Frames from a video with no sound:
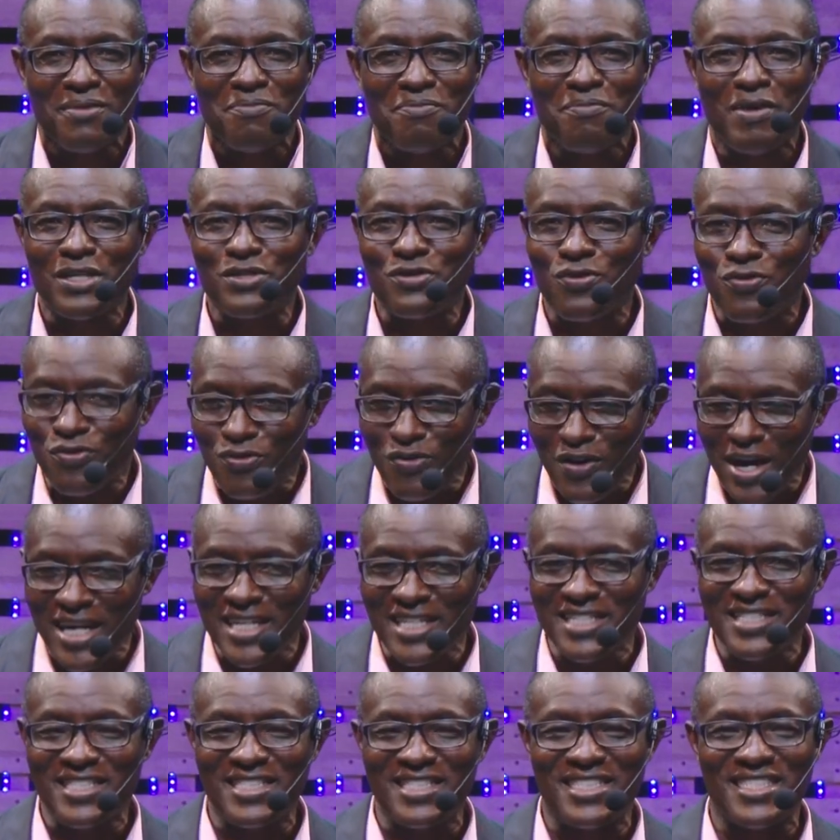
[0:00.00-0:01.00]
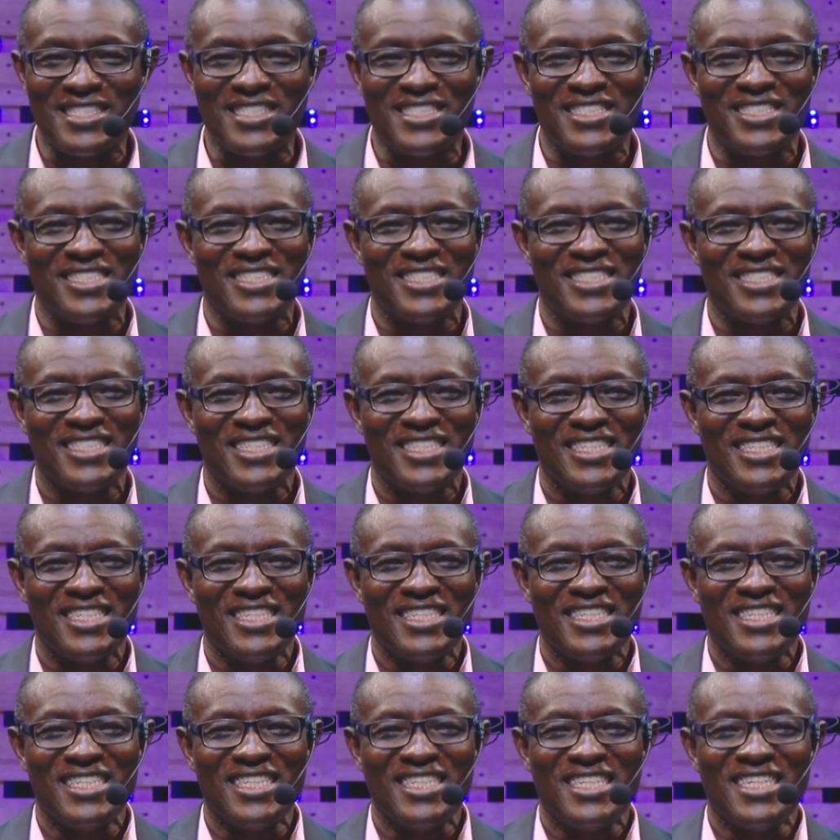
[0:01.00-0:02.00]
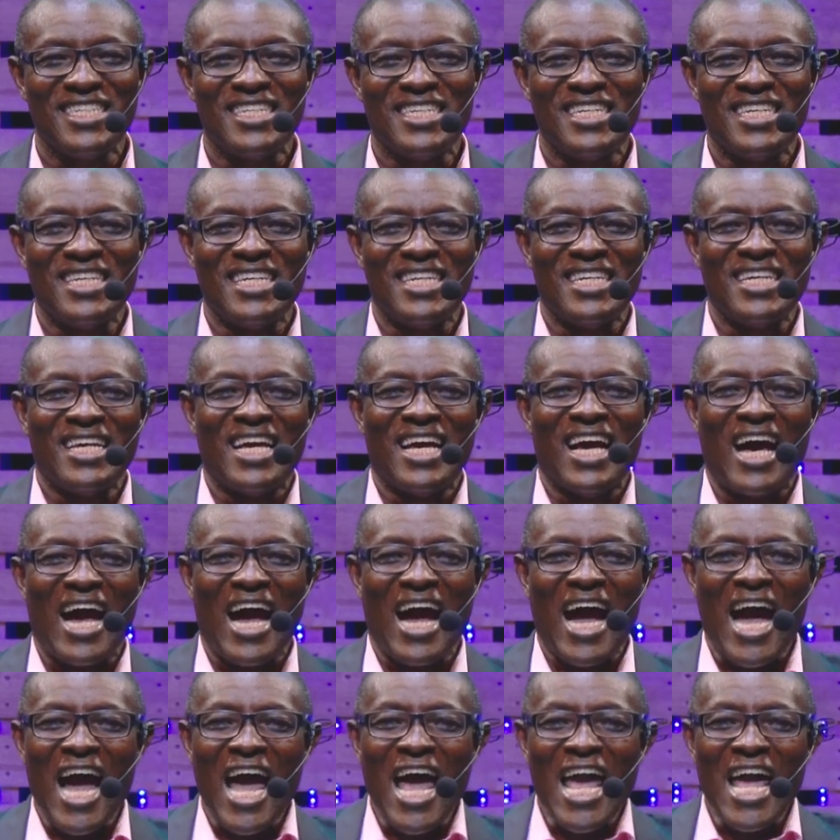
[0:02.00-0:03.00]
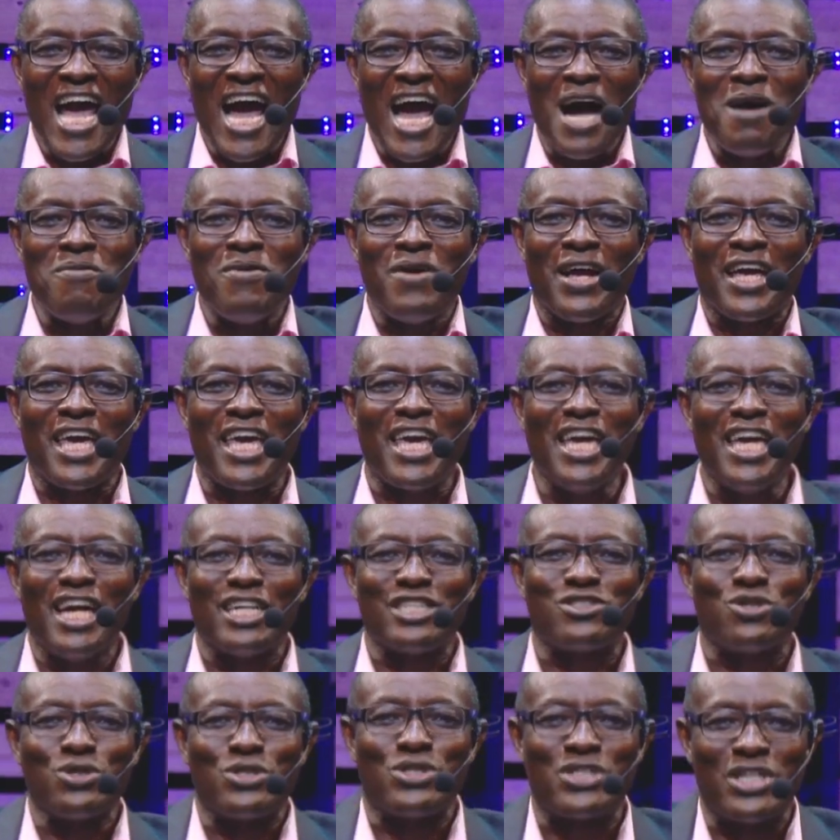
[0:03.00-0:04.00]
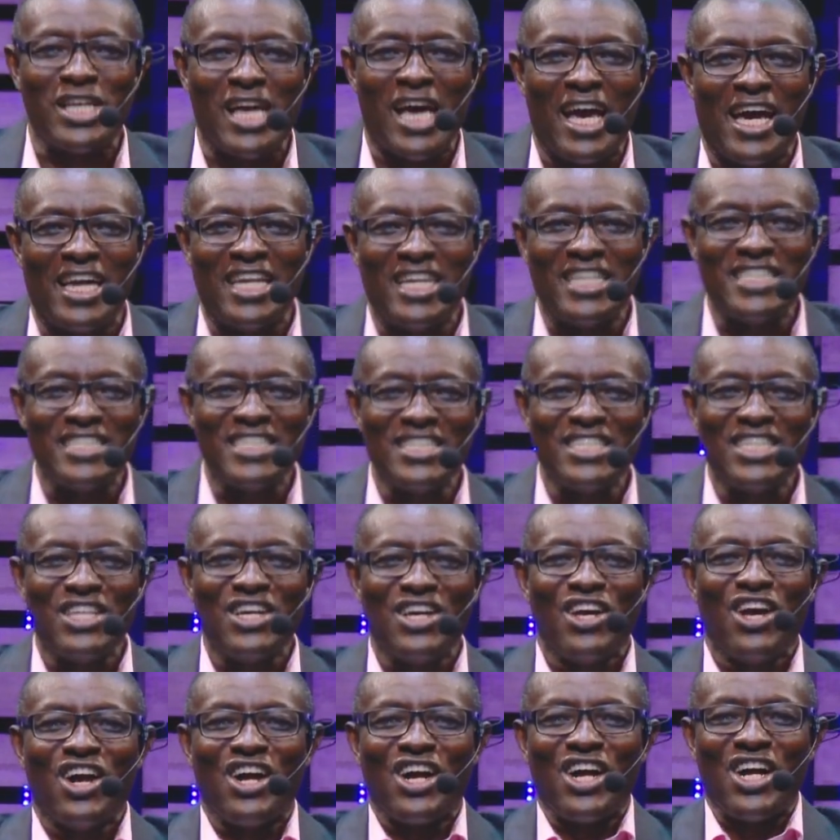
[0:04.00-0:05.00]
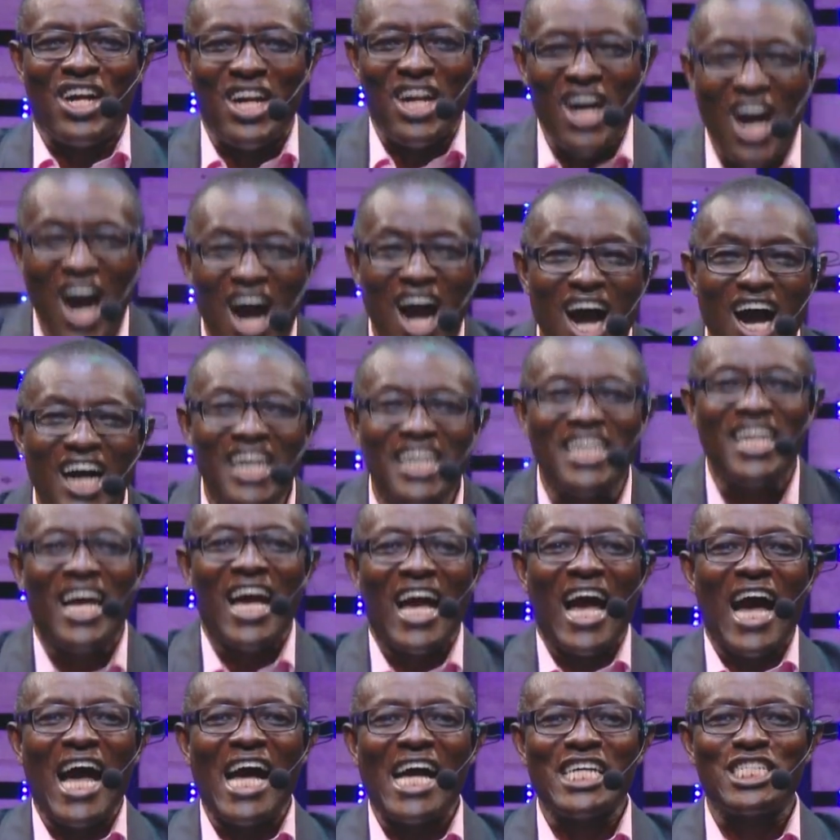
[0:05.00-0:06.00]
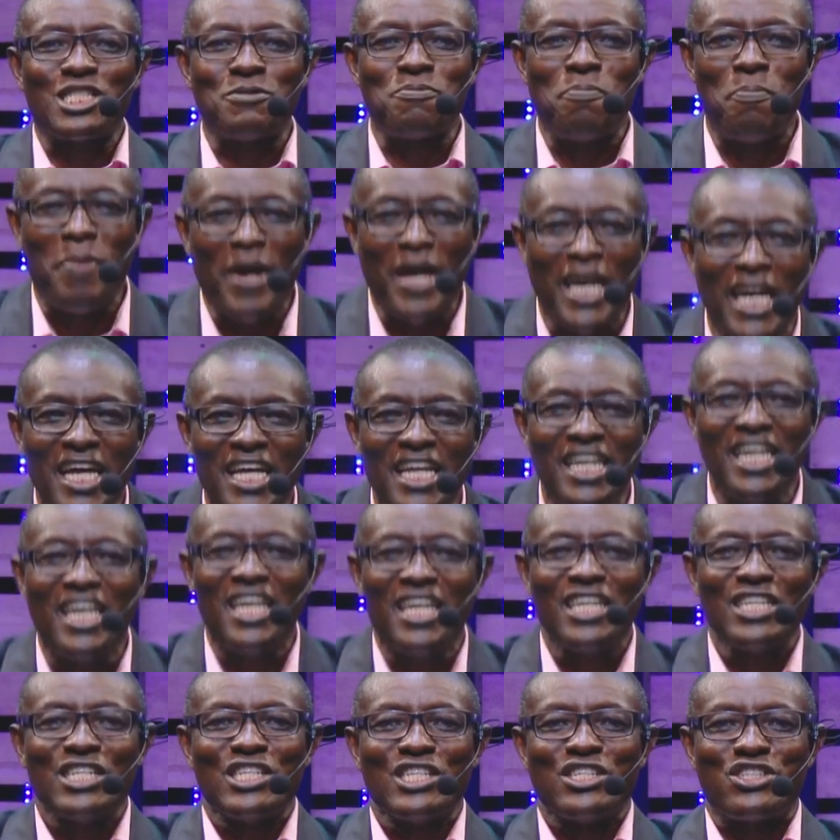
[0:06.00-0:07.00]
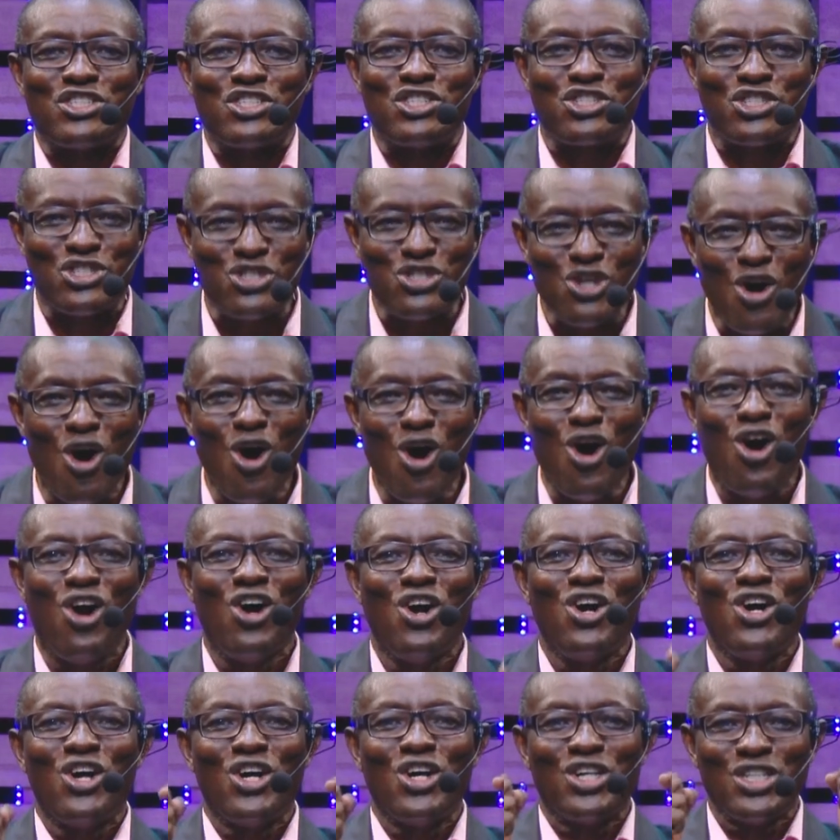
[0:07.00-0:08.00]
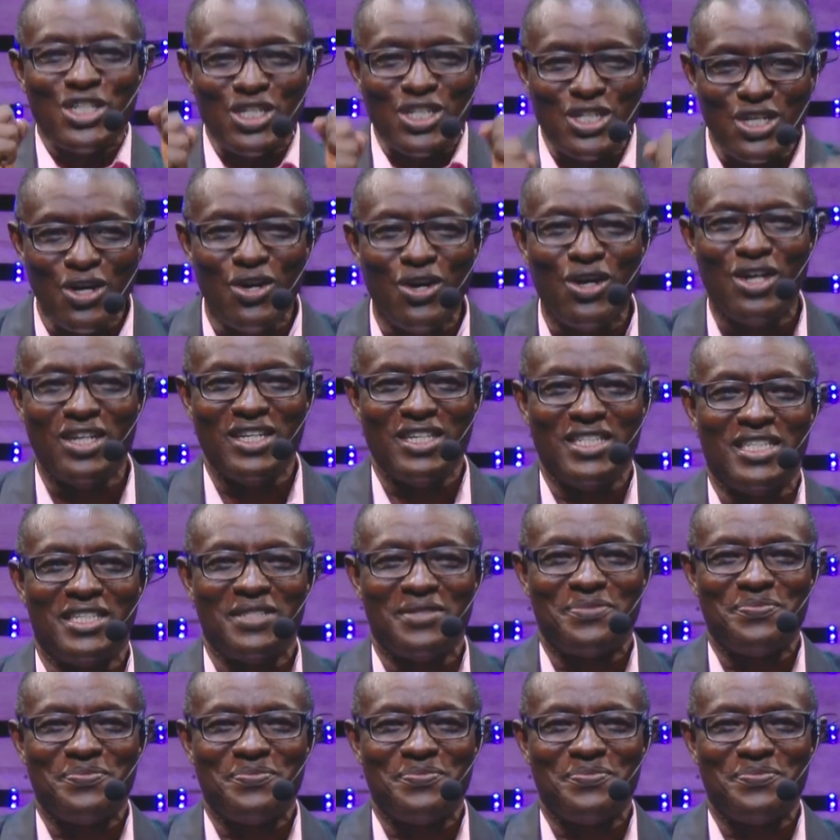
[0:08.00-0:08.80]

But friends, I am here to say God has been so good.